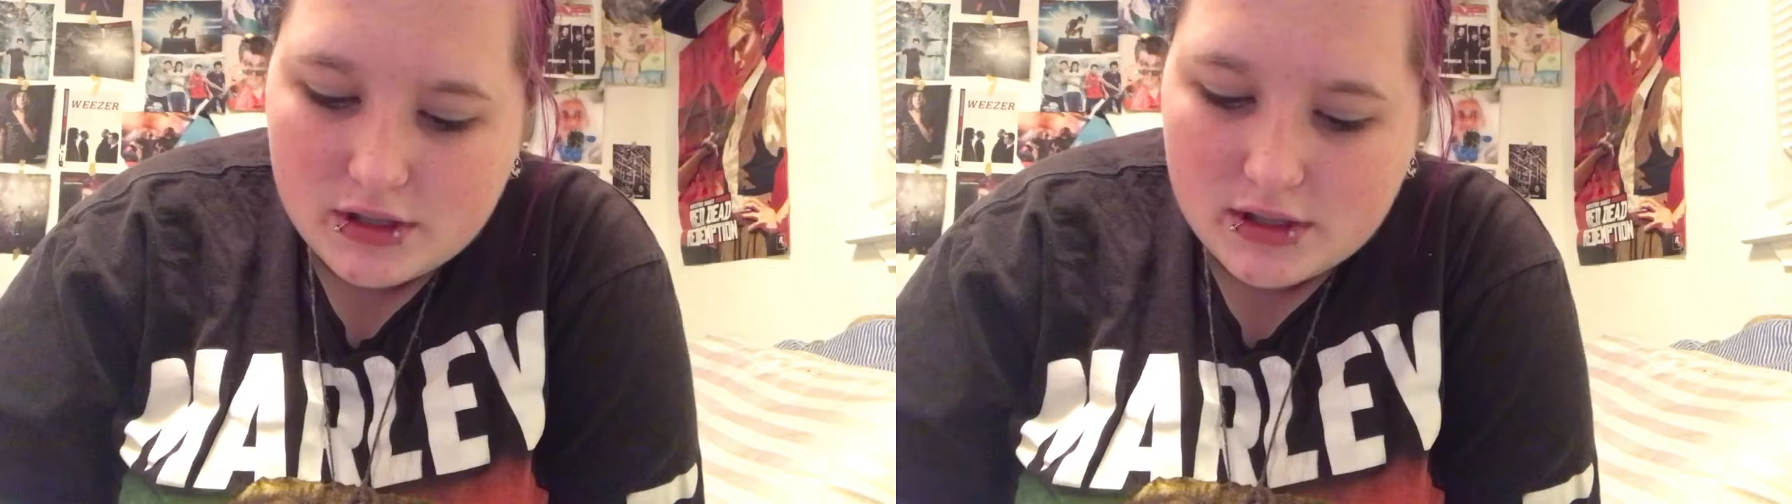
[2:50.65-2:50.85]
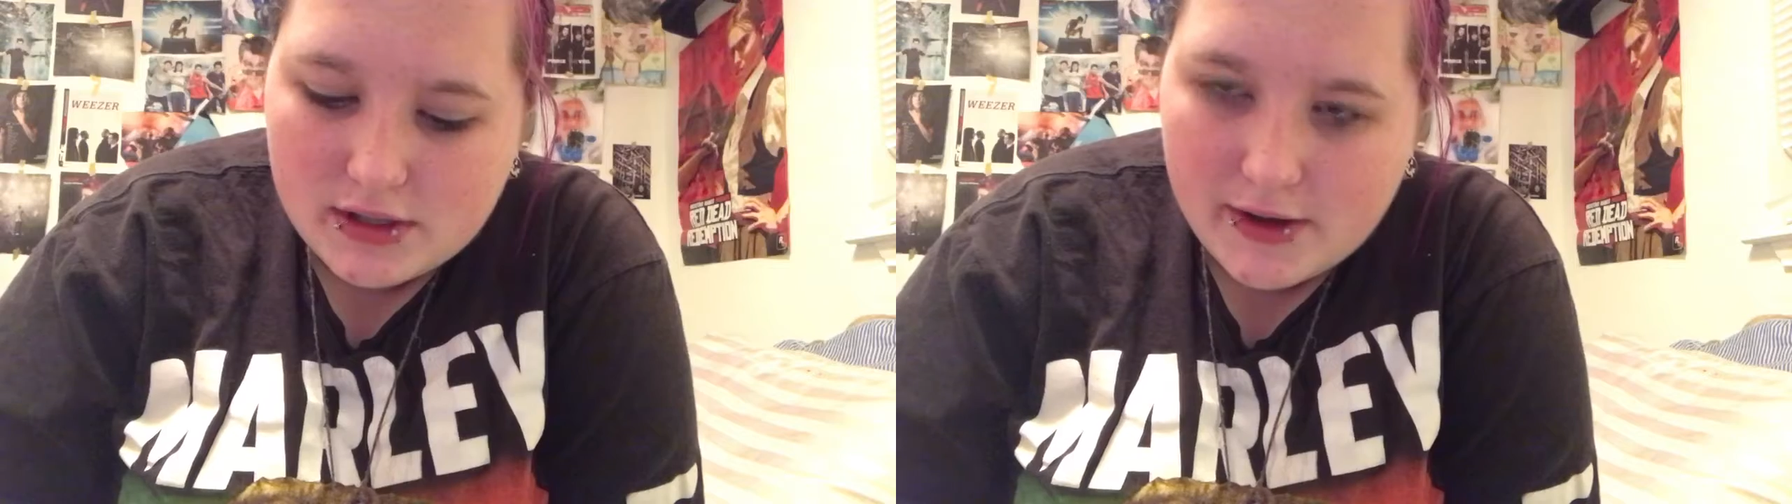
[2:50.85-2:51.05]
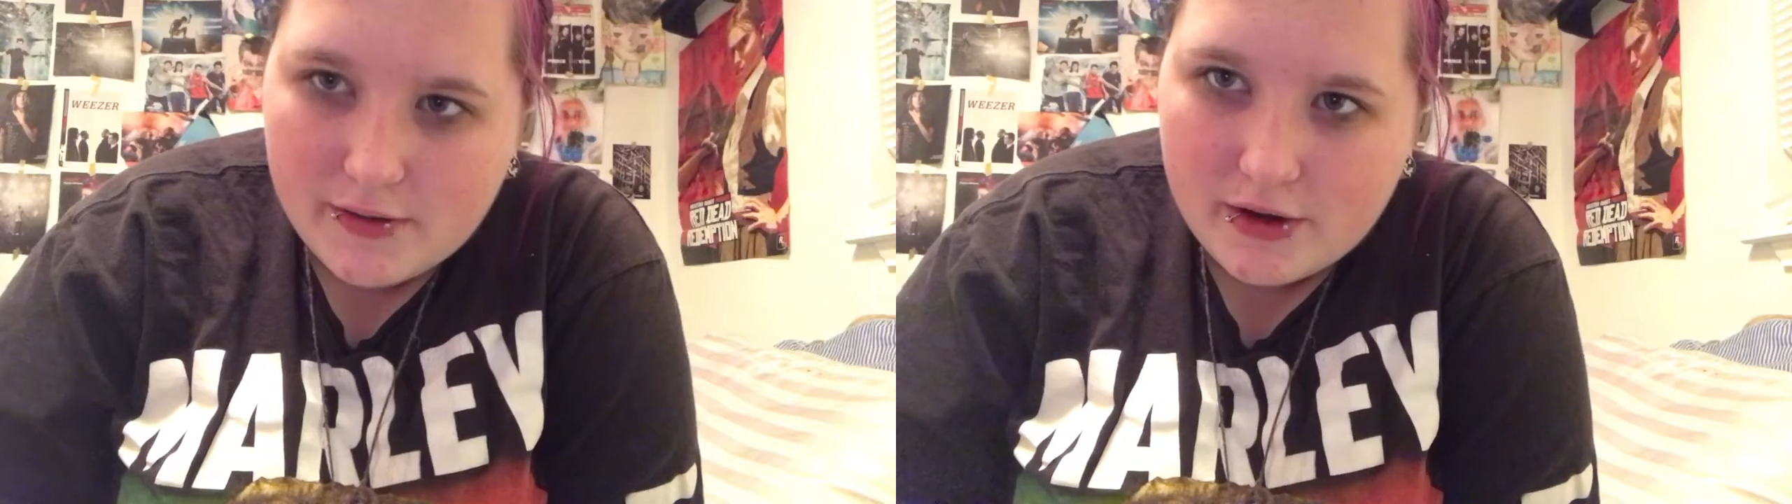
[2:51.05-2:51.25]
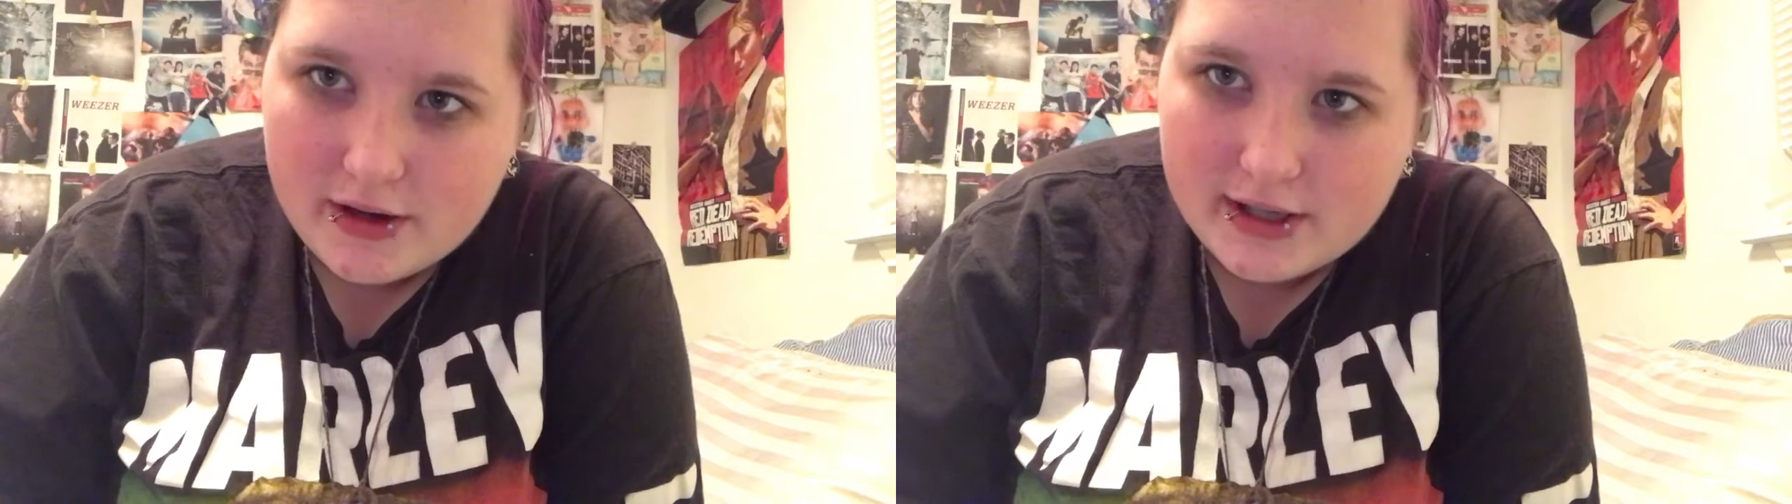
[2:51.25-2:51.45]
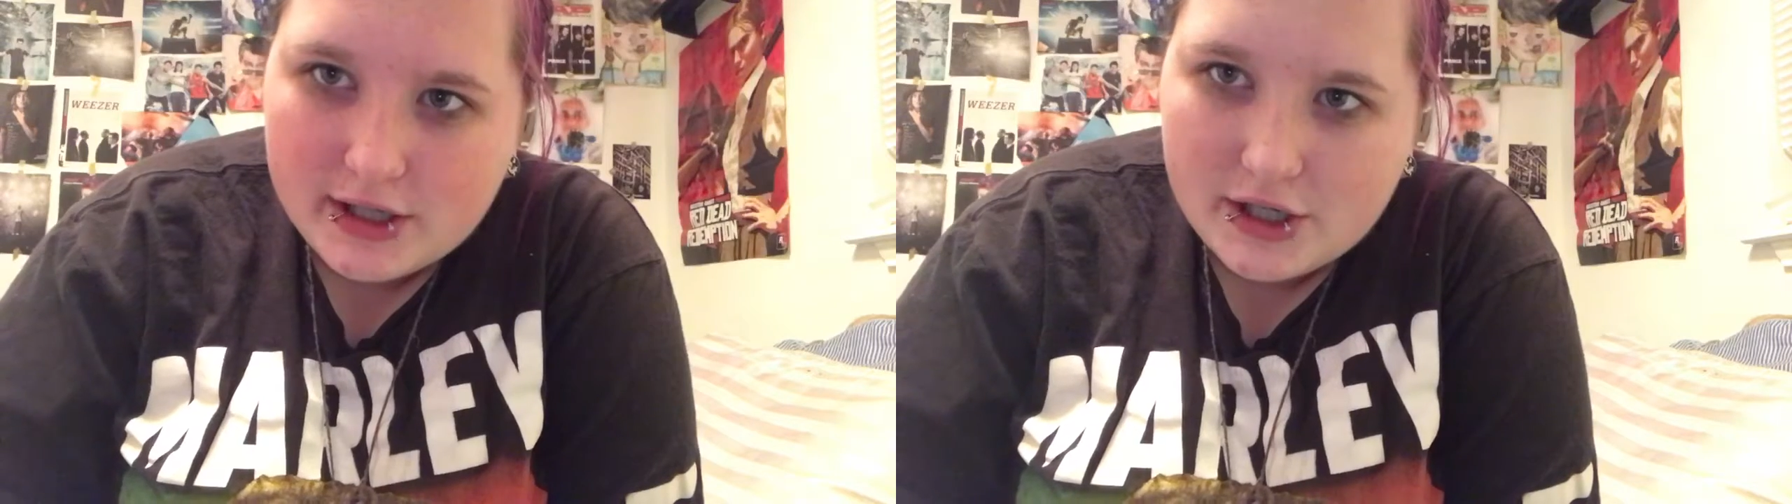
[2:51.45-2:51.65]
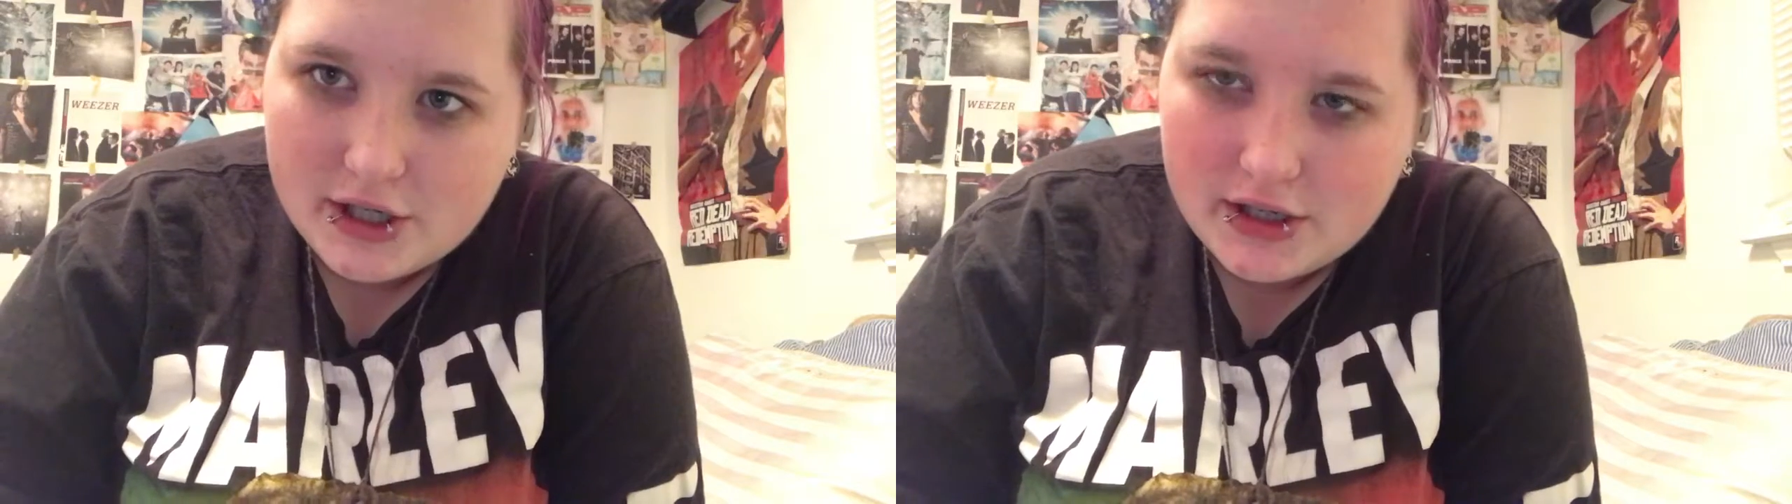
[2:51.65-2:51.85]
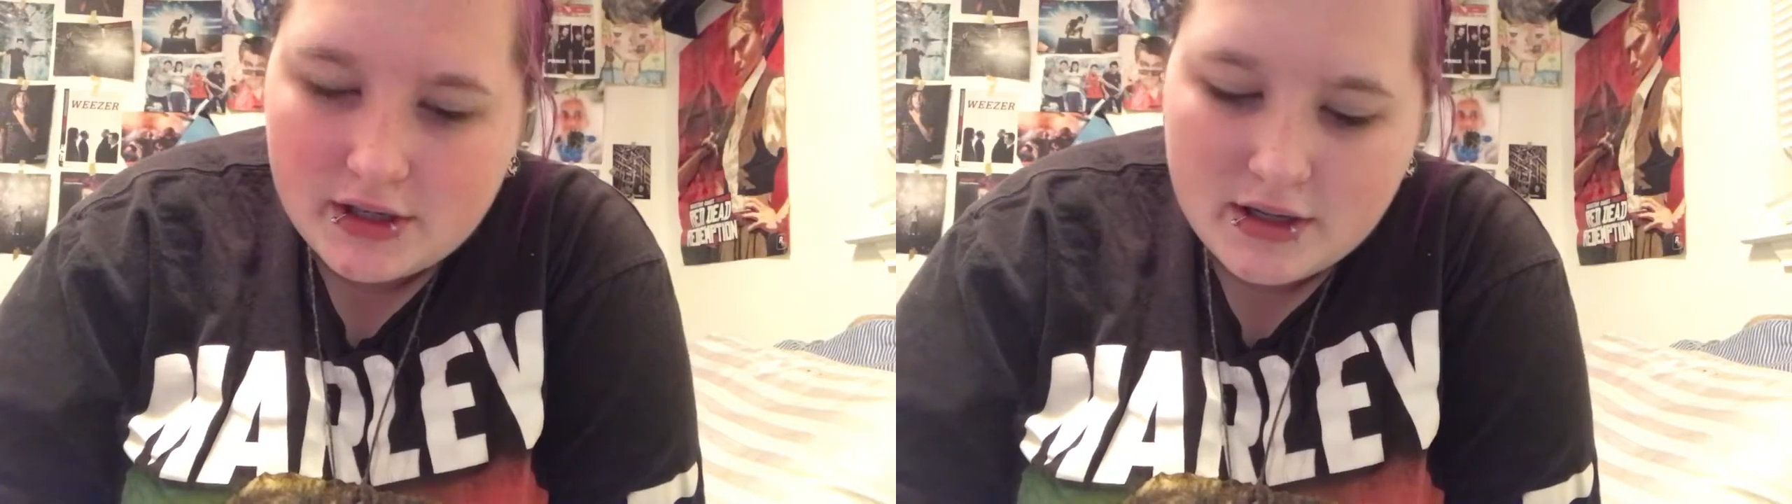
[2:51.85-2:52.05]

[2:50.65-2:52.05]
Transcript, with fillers: Stoner Edition.